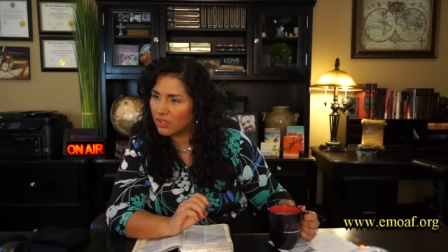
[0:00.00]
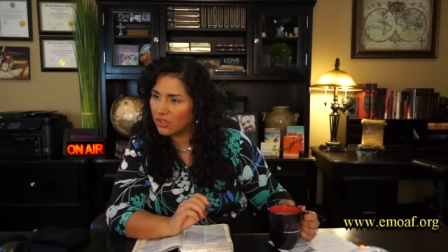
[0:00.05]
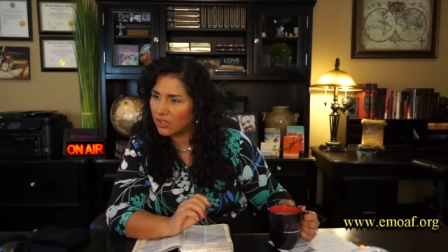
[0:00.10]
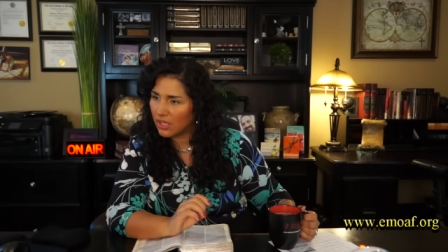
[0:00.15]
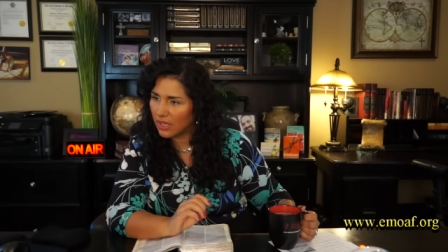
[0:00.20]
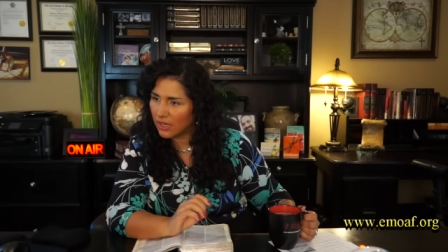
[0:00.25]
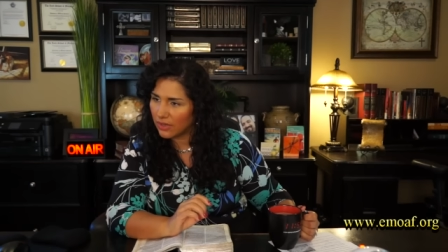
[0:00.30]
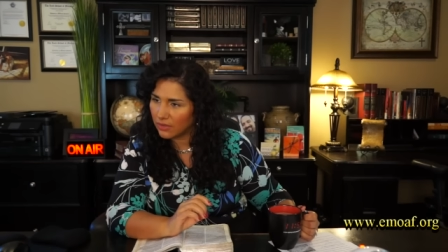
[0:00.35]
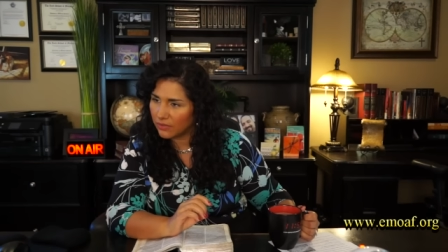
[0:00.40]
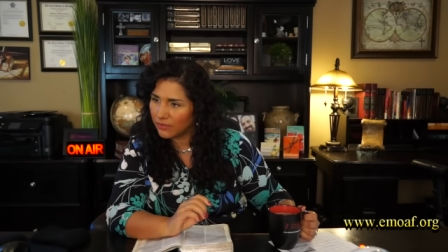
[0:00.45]
good
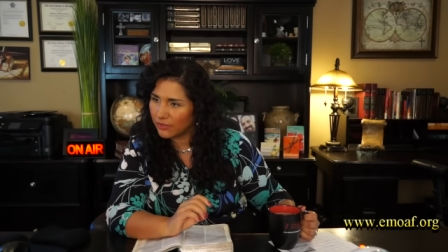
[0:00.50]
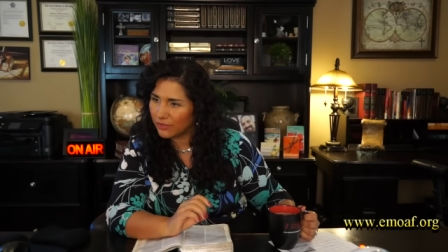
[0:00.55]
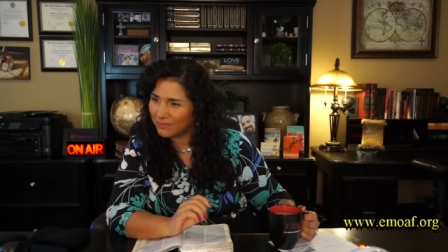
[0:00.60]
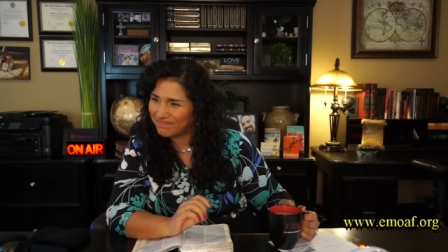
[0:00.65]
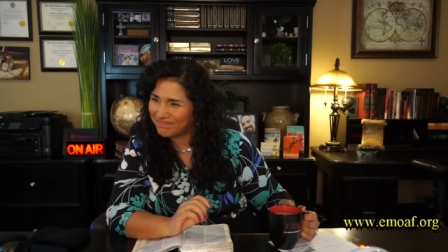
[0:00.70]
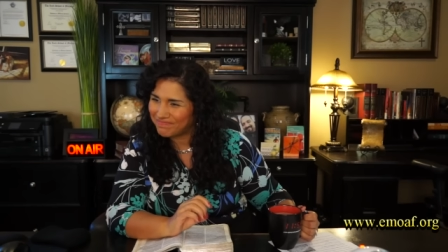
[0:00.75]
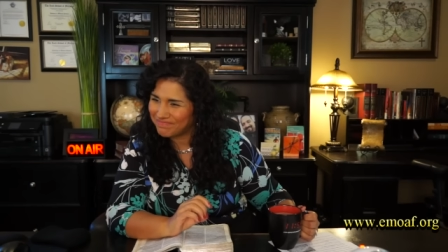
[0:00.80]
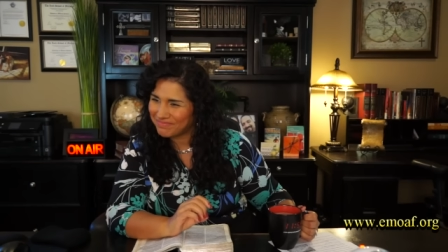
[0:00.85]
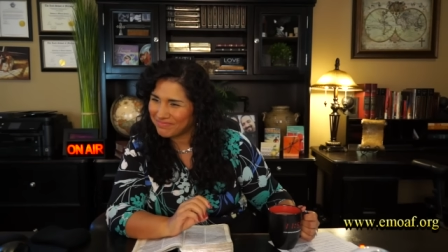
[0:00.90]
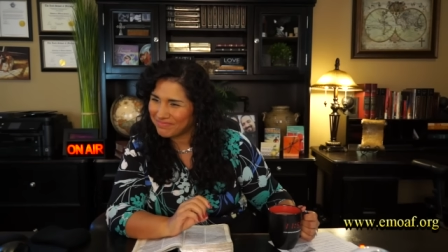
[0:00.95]
care of you.
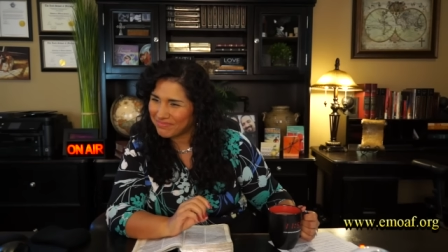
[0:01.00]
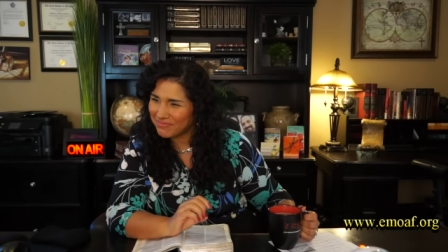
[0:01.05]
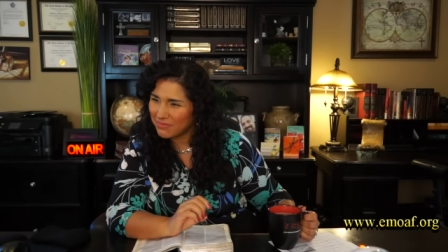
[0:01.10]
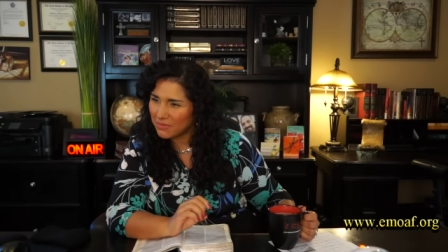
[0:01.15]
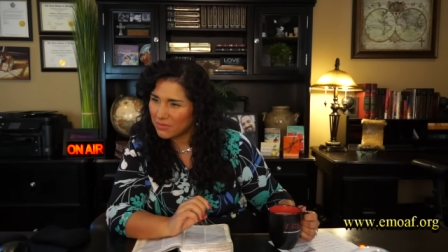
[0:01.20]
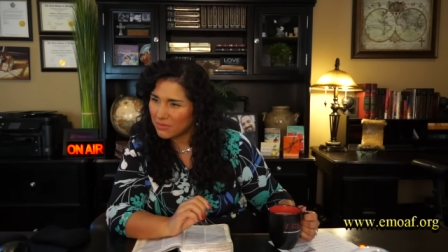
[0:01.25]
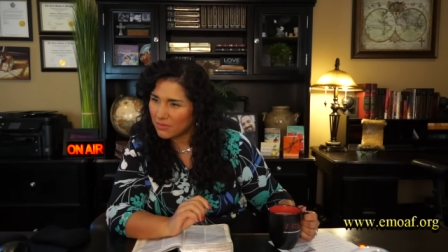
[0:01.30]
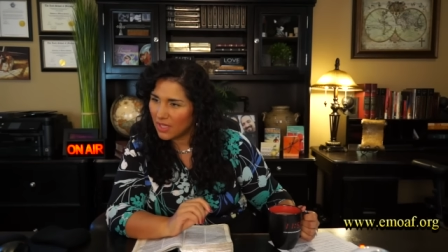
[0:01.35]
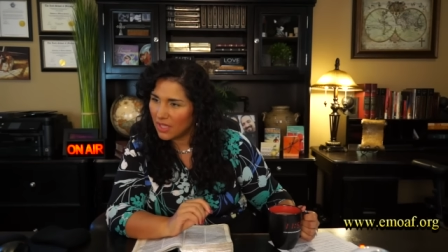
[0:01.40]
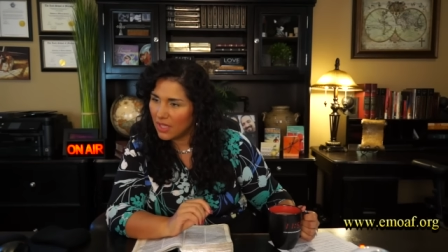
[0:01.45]

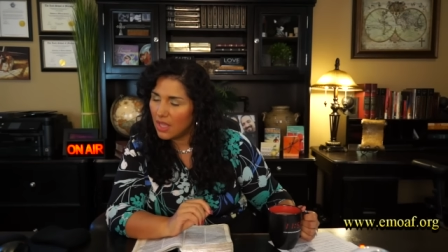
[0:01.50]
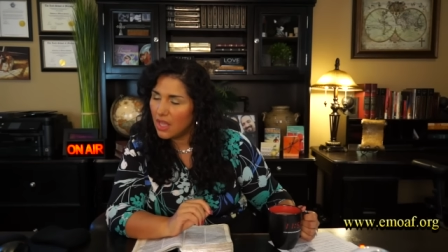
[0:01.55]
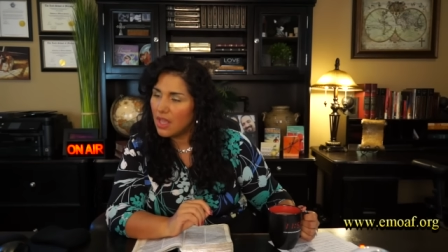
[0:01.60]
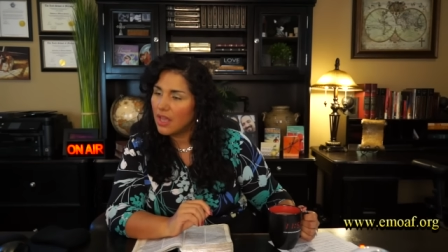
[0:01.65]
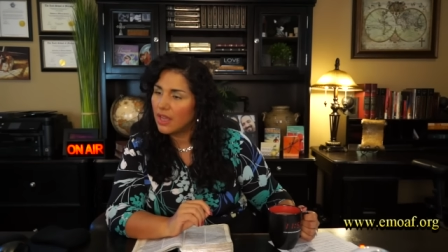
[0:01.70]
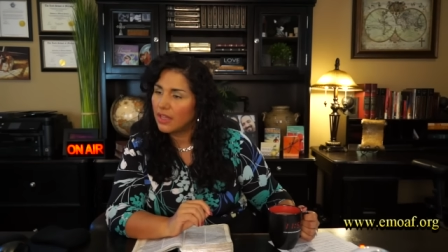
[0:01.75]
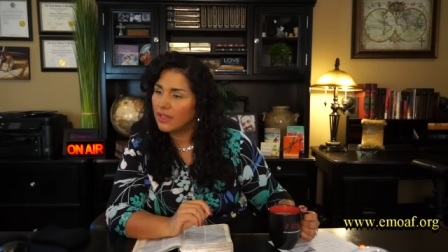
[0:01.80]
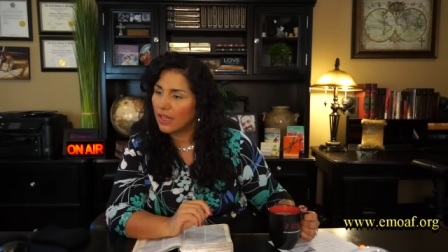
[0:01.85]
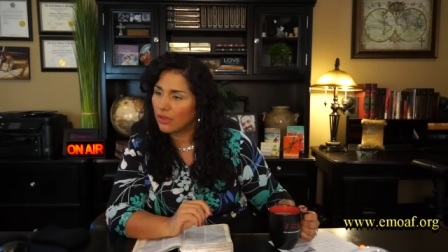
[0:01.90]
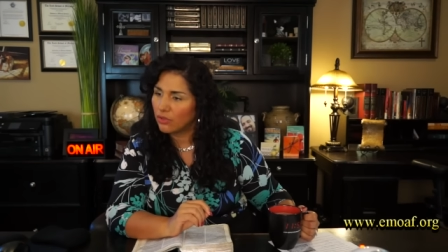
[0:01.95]

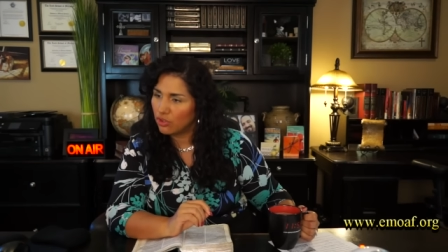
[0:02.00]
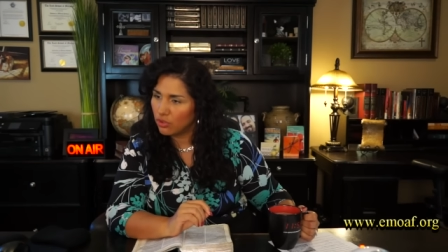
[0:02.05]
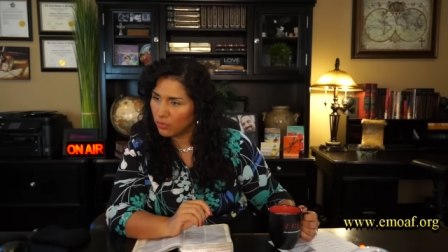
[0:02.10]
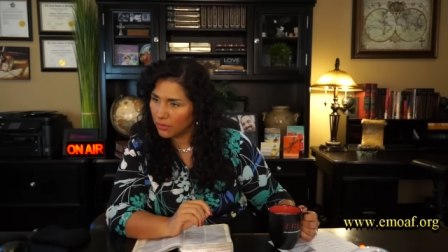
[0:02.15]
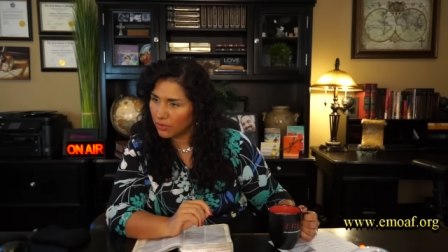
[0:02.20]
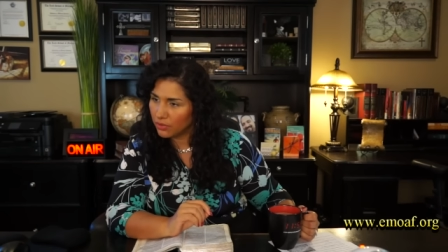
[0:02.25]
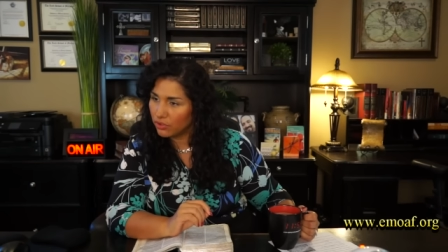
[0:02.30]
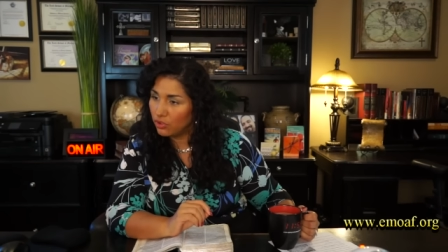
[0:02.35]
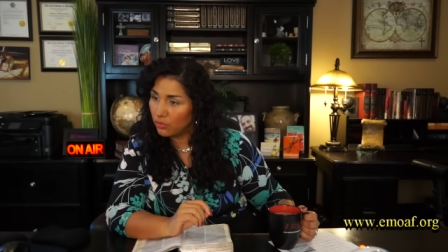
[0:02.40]
Now you,